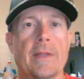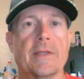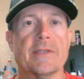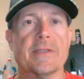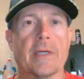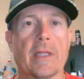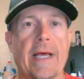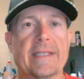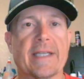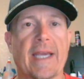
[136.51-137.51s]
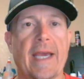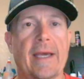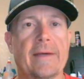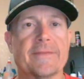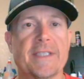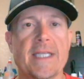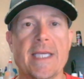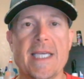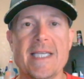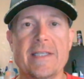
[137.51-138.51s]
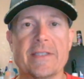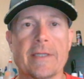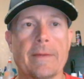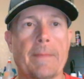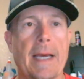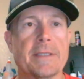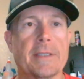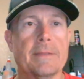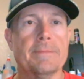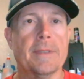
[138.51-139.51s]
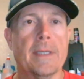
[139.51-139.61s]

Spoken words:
This is a classic AFC East matchup.